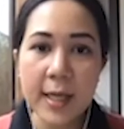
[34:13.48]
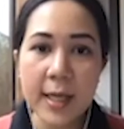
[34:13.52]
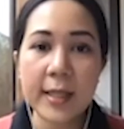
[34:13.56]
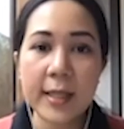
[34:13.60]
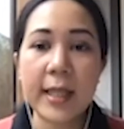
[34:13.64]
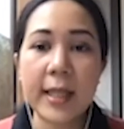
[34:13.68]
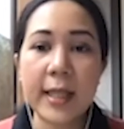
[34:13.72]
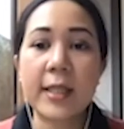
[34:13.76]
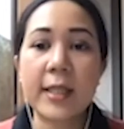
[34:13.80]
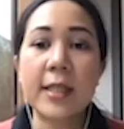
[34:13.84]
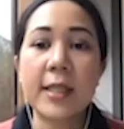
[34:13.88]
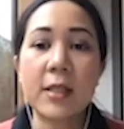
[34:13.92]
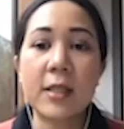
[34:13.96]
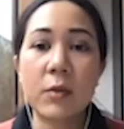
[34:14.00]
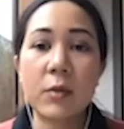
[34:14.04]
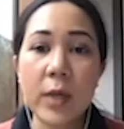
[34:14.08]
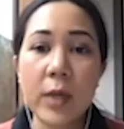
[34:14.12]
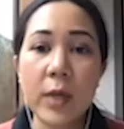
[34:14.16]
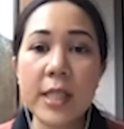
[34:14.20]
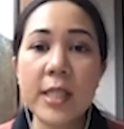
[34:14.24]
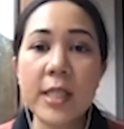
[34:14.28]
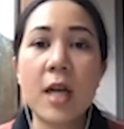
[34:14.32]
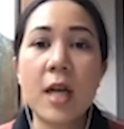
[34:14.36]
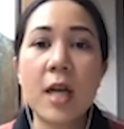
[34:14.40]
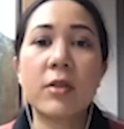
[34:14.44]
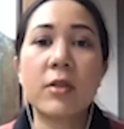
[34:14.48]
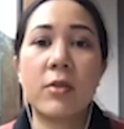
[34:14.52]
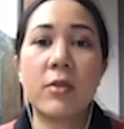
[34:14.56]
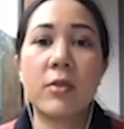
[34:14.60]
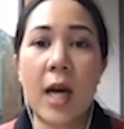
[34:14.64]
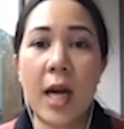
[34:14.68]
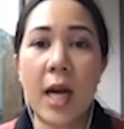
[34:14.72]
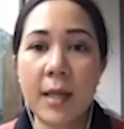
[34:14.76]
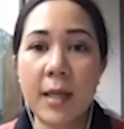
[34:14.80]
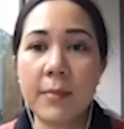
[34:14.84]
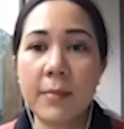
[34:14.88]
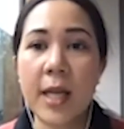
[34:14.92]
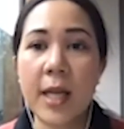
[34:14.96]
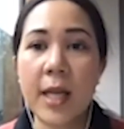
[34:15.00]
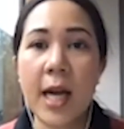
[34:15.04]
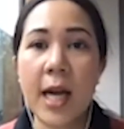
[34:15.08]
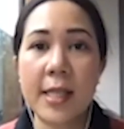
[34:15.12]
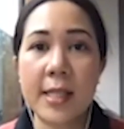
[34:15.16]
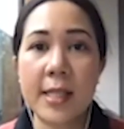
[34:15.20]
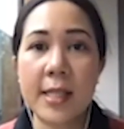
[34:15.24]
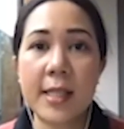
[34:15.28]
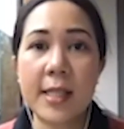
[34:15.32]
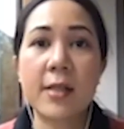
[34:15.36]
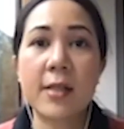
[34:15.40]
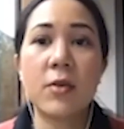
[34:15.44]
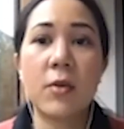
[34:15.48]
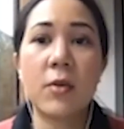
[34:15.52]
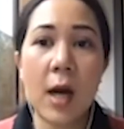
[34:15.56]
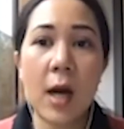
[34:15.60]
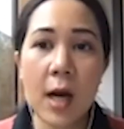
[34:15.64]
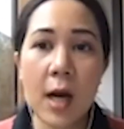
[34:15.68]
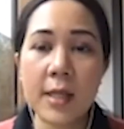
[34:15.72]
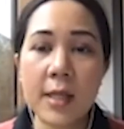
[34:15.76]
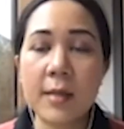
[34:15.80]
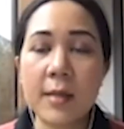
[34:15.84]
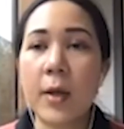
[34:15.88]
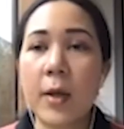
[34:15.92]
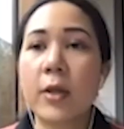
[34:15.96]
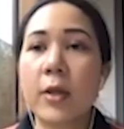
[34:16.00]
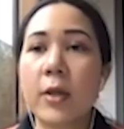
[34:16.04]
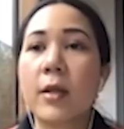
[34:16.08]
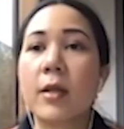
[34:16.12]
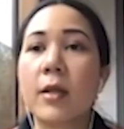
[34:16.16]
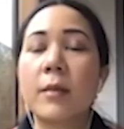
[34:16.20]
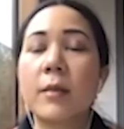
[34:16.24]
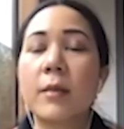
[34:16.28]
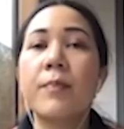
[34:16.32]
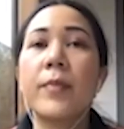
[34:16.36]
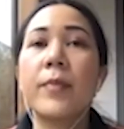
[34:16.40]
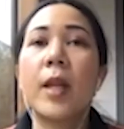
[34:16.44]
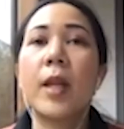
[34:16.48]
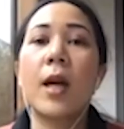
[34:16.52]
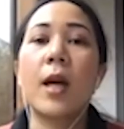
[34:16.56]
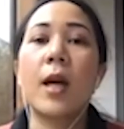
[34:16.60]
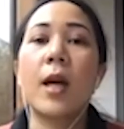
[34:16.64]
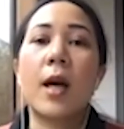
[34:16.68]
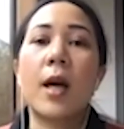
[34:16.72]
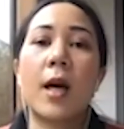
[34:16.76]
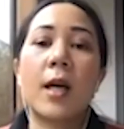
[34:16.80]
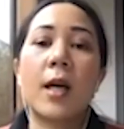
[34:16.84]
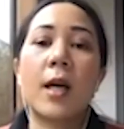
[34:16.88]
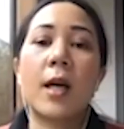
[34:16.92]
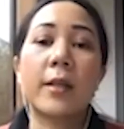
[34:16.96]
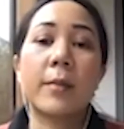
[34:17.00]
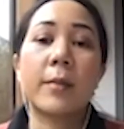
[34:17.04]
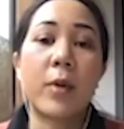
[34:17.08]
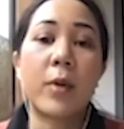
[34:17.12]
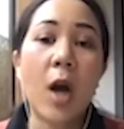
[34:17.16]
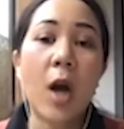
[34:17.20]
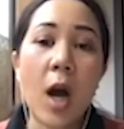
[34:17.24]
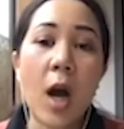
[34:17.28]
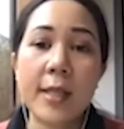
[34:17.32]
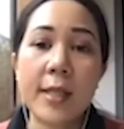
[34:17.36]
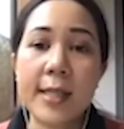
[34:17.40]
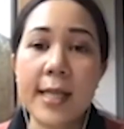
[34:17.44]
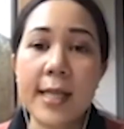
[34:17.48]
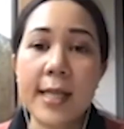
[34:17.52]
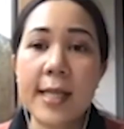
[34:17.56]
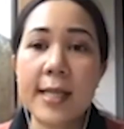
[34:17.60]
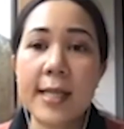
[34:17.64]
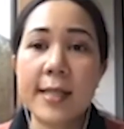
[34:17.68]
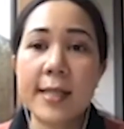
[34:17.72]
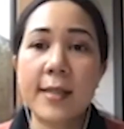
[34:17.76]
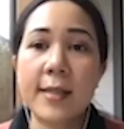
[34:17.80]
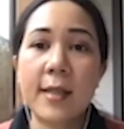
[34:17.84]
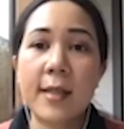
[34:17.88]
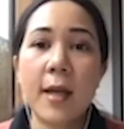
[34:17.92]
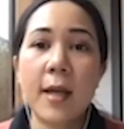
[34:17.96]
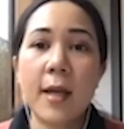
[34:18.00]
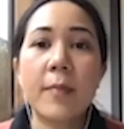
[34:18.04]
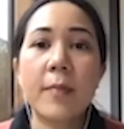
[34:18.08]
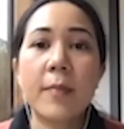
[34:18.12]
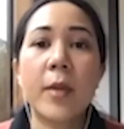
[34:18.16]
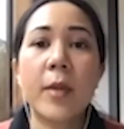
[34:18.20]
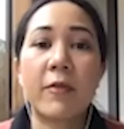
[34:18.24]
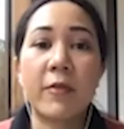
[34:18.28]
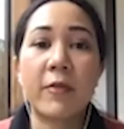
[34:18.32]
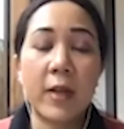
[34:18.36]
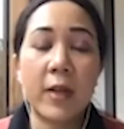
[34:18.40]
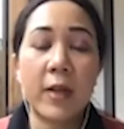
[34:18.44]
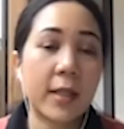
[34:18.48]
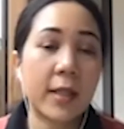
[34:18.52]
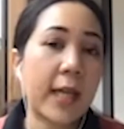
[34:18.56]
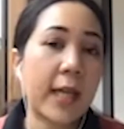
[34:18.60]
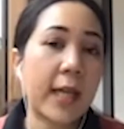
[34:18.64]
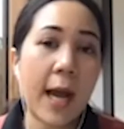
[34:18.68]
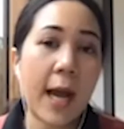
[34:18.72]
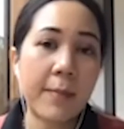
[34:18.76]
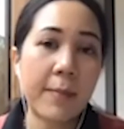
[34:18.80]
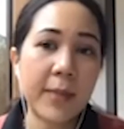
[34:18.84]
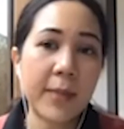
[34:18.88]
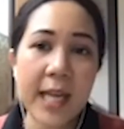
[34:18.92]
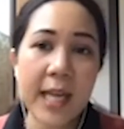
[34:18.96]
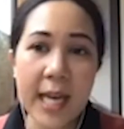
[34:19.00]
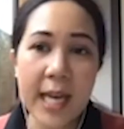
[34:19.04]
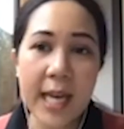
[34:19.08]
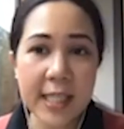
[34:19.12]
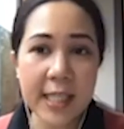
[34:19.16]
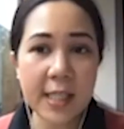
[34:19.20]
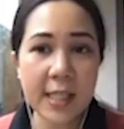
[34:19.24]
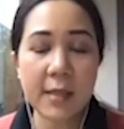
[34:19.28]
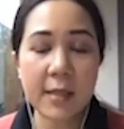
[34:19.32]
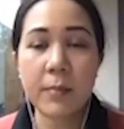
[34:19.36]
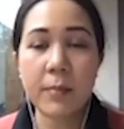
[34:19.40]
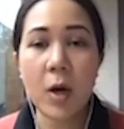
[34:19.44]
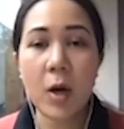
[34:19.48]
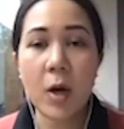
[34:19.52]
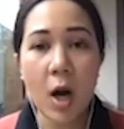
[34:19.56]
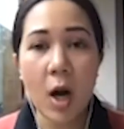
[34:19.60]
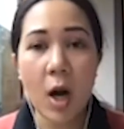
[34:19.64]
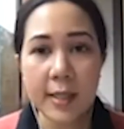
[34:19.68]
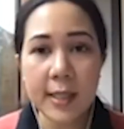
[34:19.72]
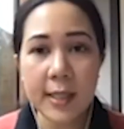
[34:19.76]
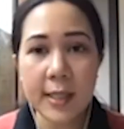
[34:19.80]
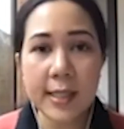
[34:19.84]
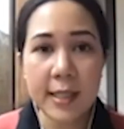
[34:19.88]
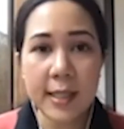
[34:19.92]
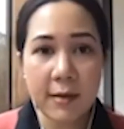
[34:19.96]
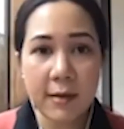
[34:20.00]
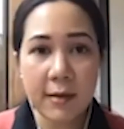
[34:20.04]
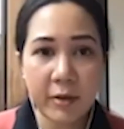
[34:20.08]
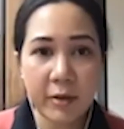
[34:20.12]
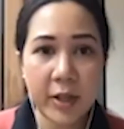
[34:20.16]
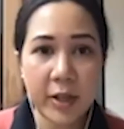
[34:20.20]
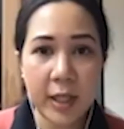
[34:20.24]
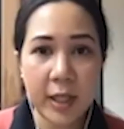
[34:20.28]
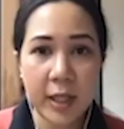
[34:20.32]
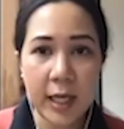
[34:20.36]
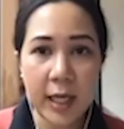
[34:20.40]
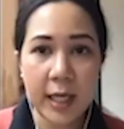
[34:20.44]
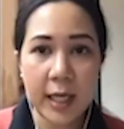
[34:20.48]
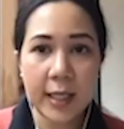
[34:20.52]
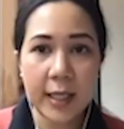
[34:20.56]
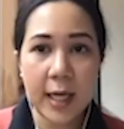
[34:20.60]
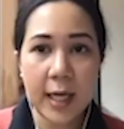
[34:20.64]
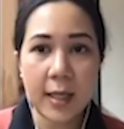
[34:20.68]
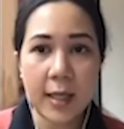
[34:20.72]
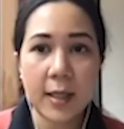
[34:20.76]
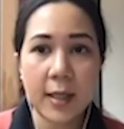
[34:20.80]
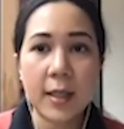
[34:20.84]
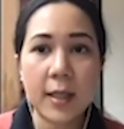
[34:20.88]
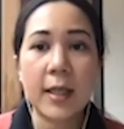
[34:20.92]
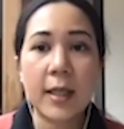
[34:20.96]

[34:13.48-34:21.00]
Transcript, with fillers: they just reach out to alumni just to ask about the, uh, the process of uh, the applications process and everything like that.